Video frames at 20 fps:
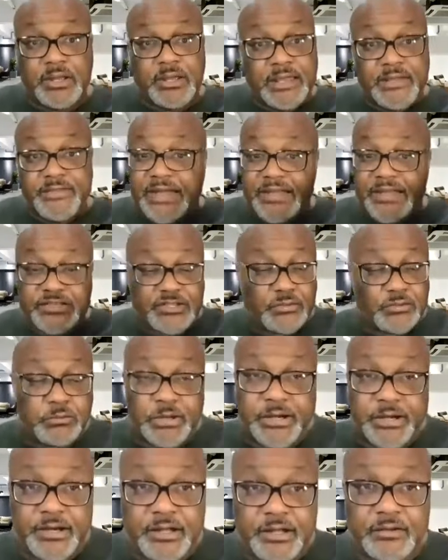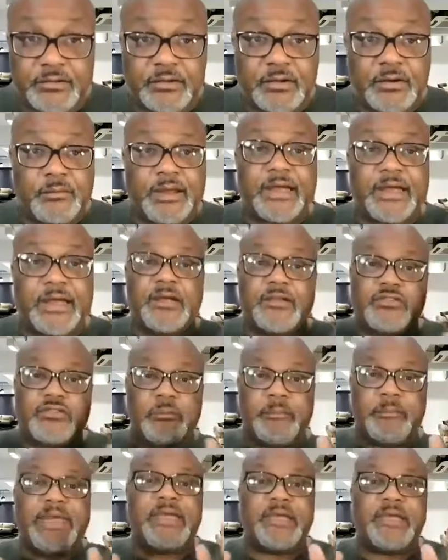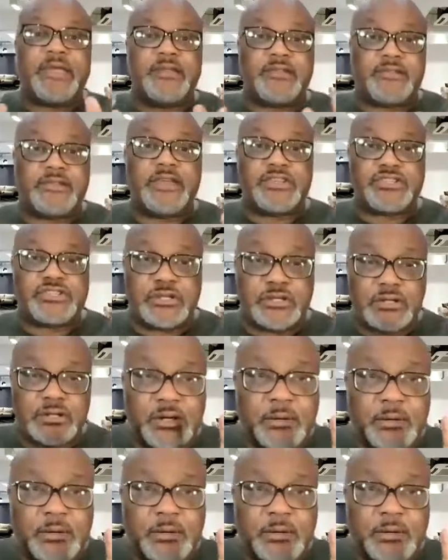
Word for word: and that's just what it is, right? So make a decision.